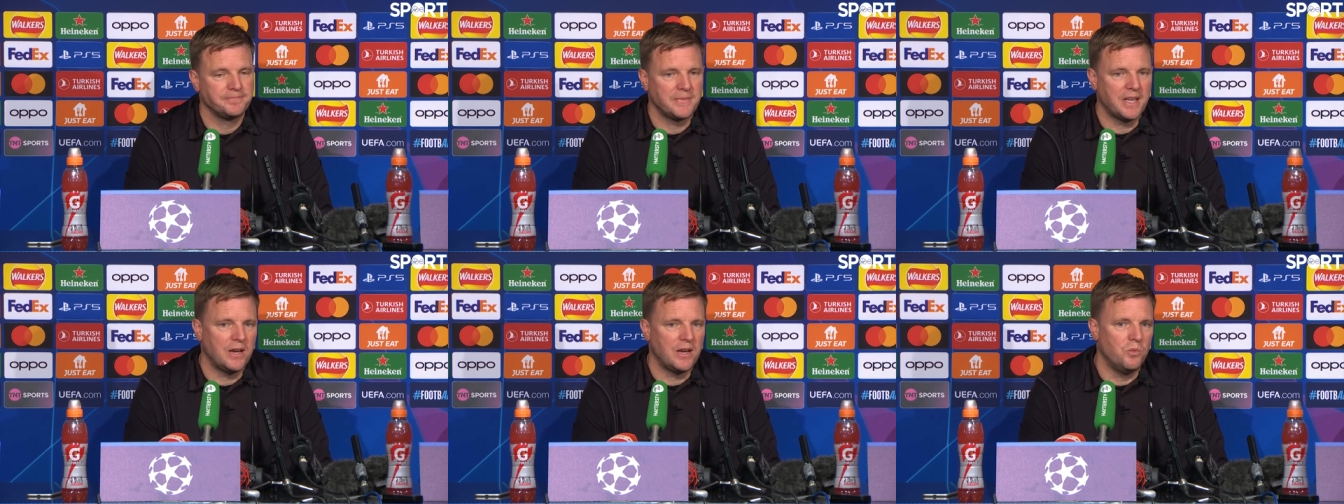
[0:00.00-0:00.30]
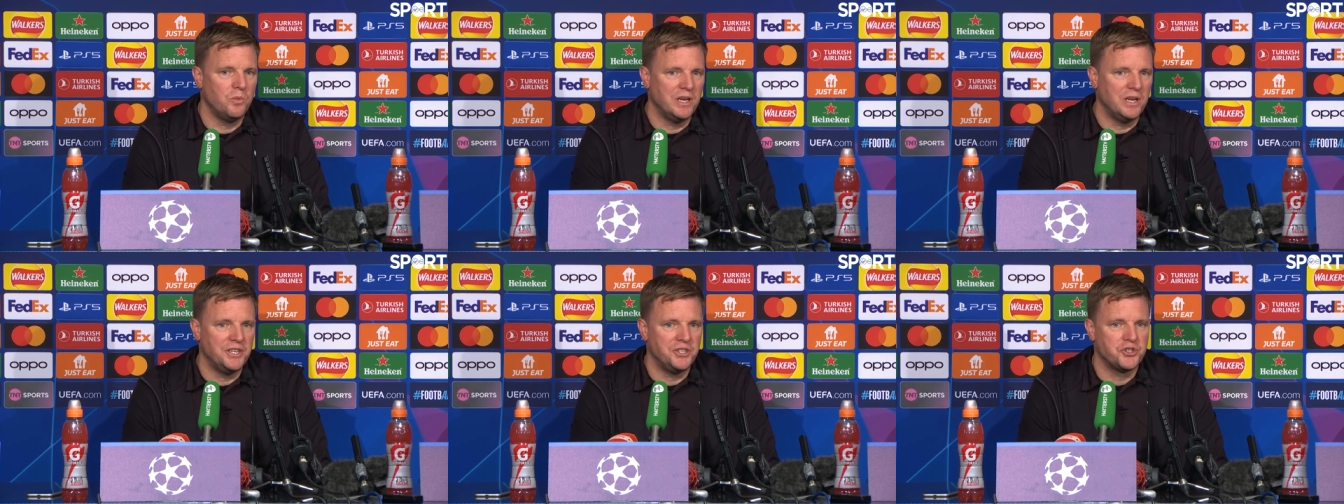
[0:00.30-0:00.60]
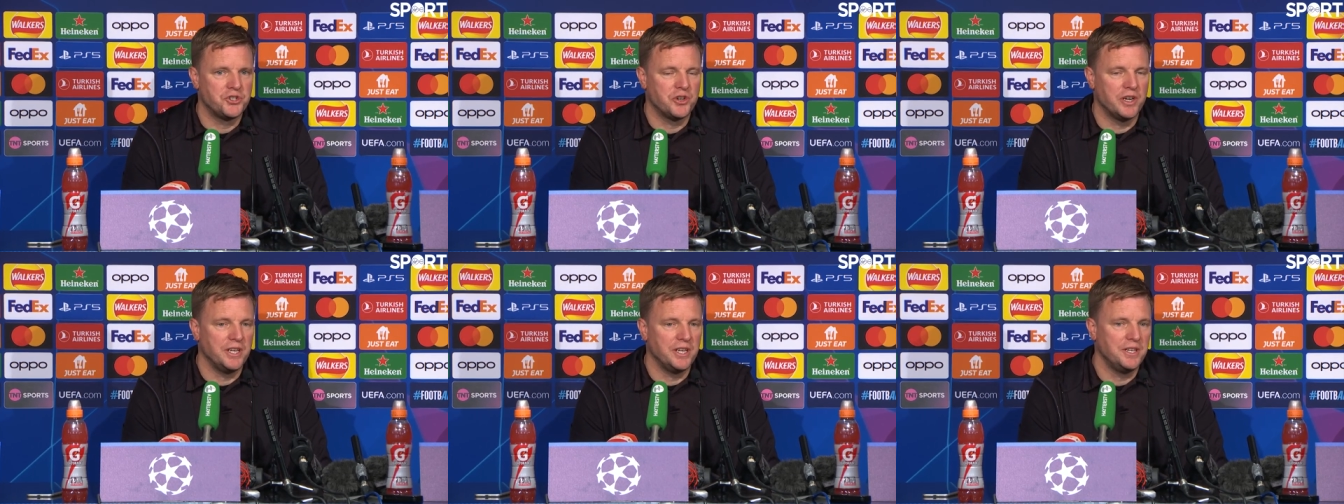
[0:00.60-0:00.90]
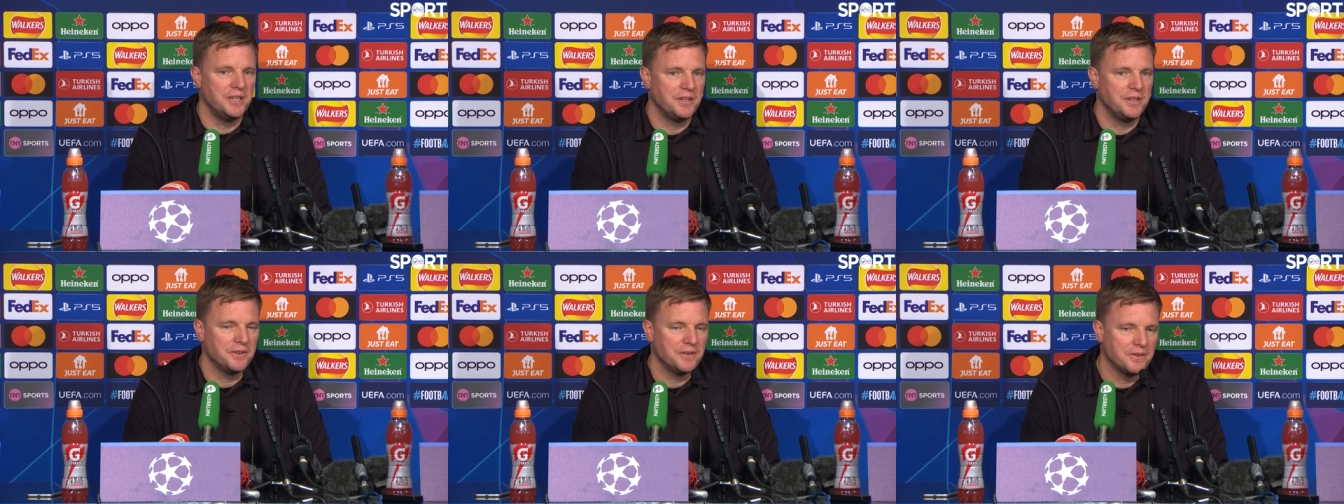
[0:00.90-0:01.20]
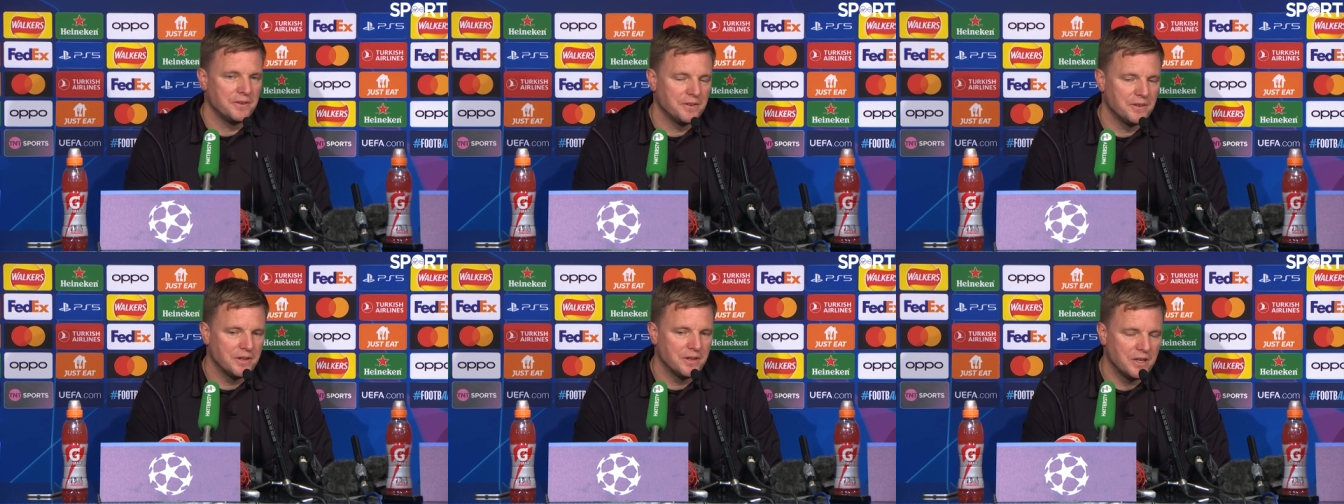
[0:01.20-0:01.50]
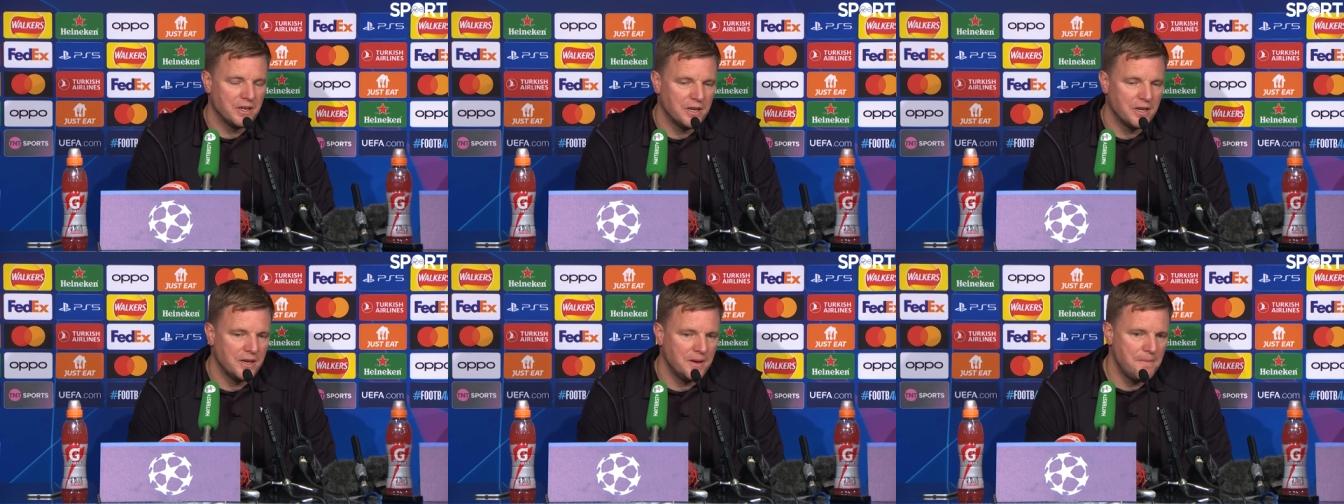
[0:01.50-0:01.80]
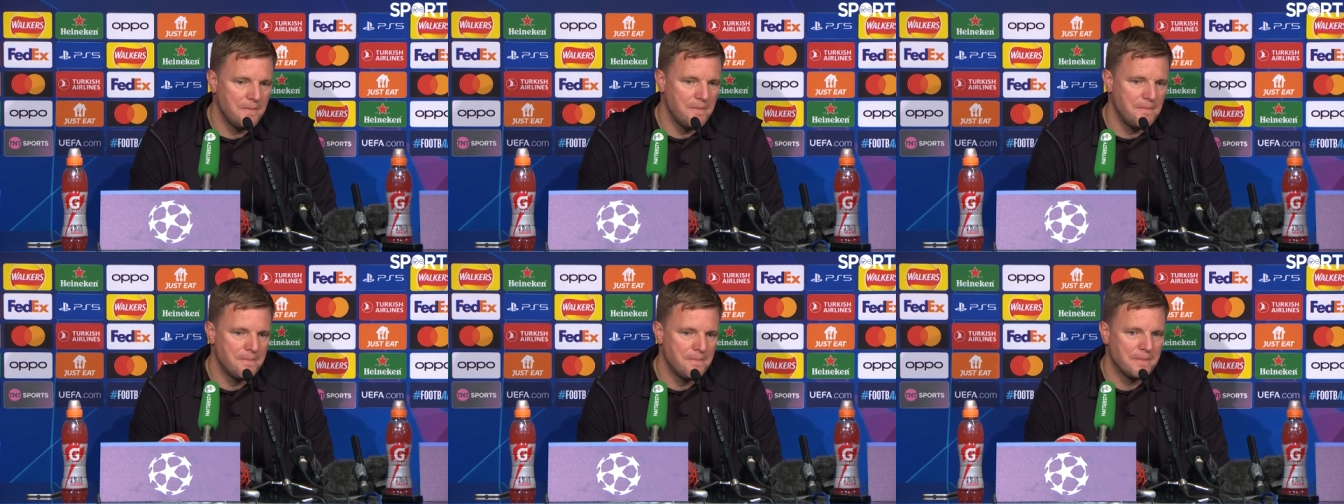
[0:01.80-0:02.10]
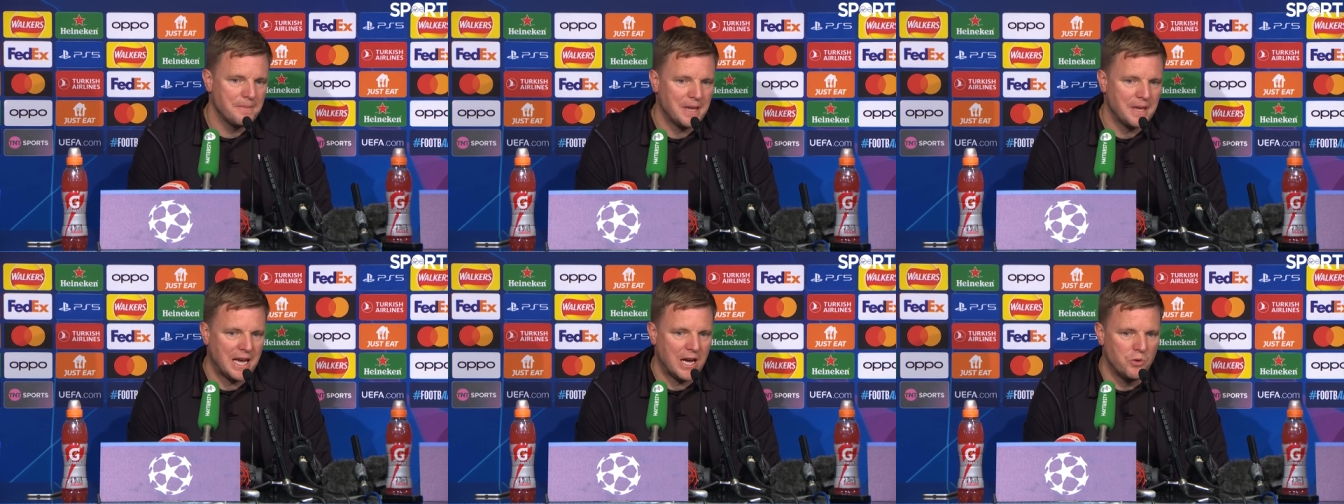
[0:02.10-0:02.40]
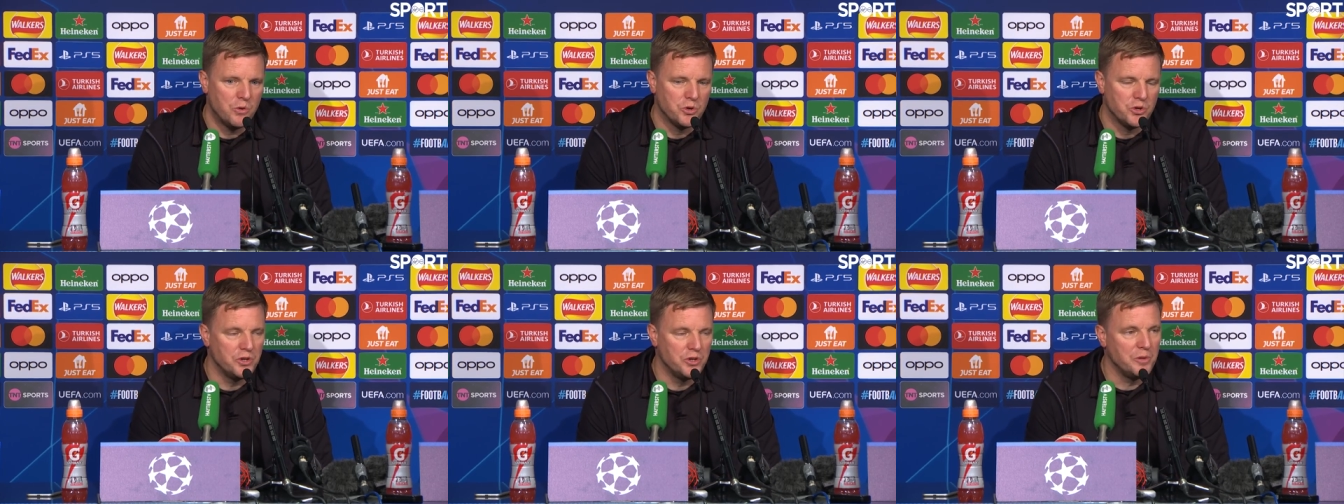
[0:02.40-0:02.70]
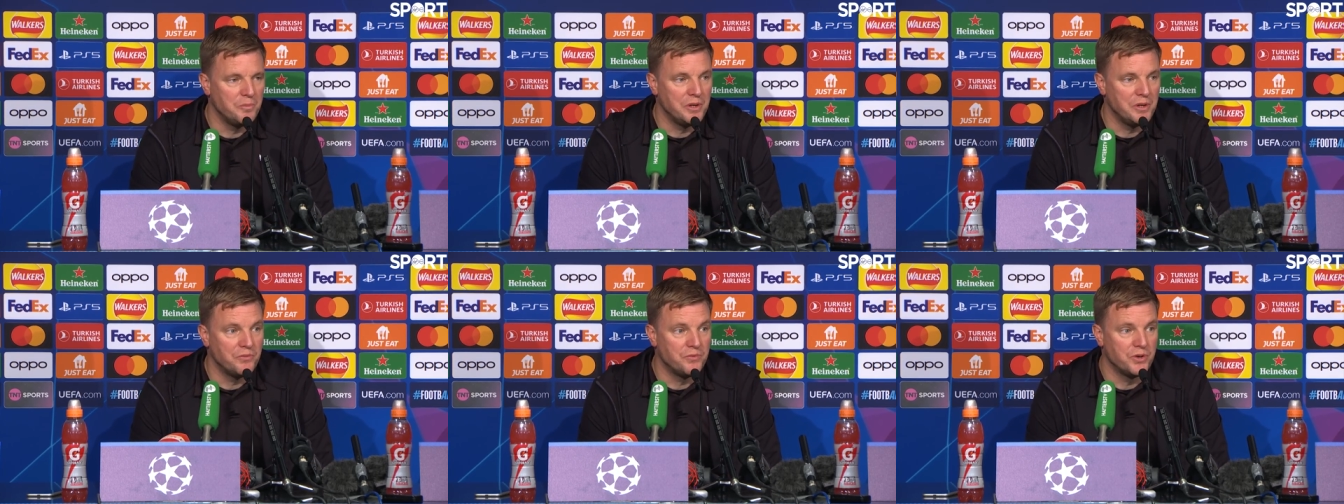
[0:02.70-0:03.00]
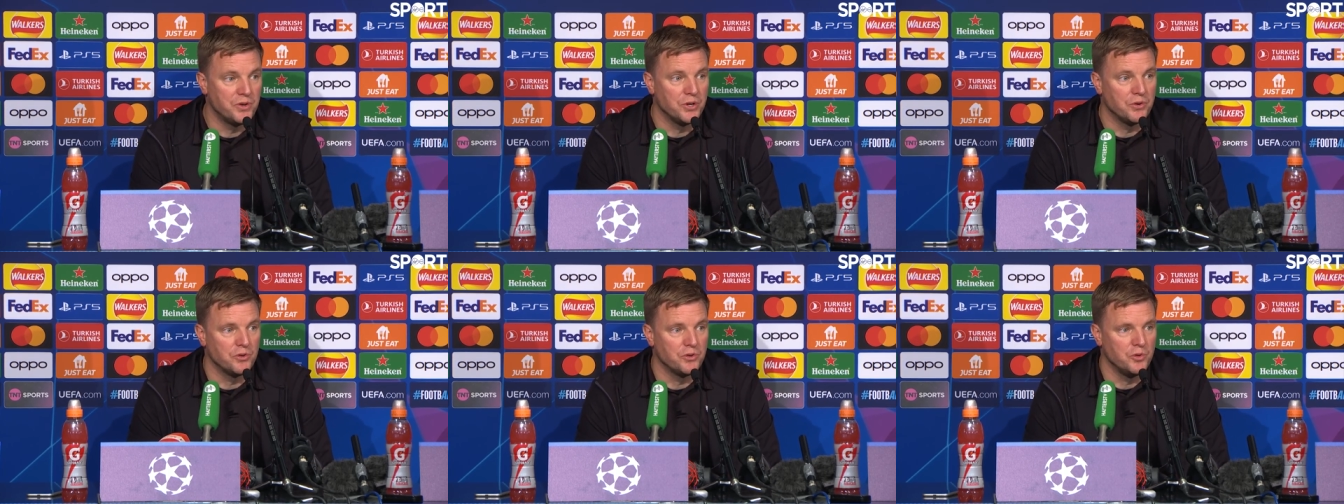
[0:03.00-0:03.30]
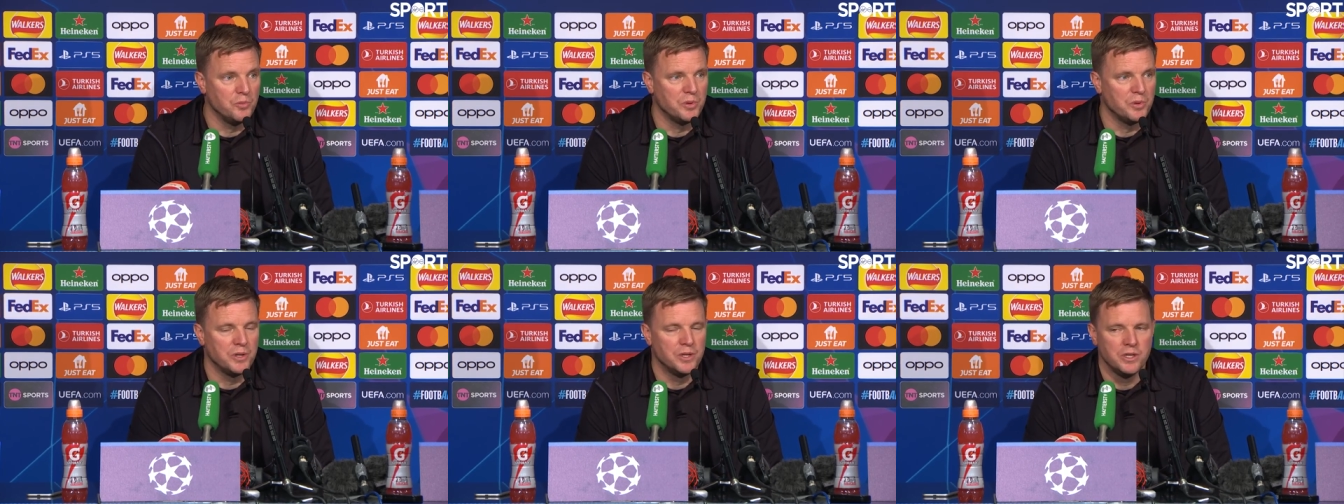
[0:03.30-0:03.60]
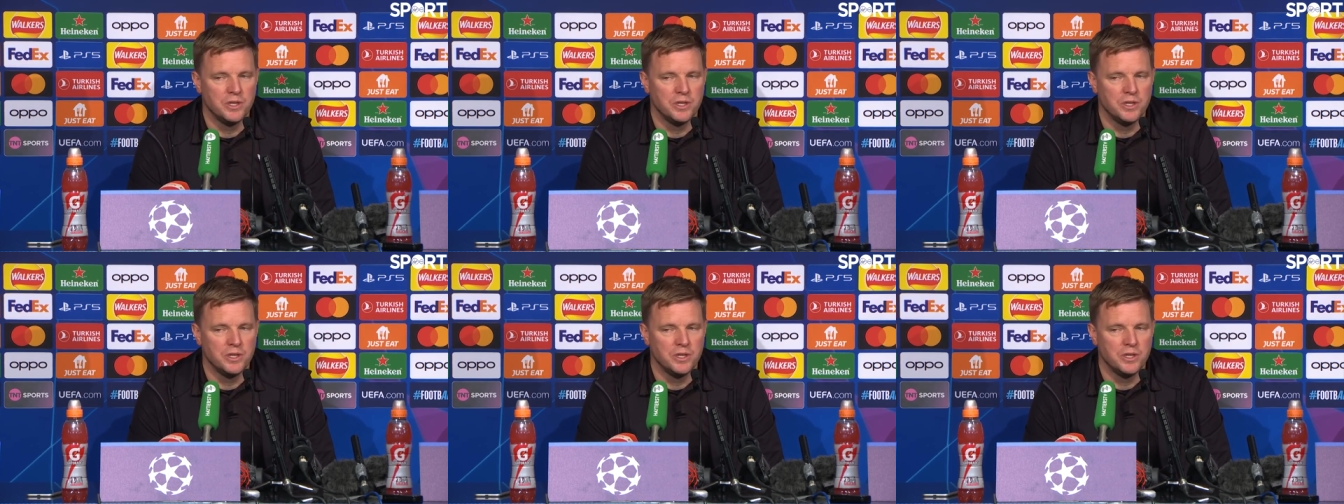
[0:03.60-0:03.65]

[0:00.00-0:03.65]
how well he'd trained, how good he'd been for the group.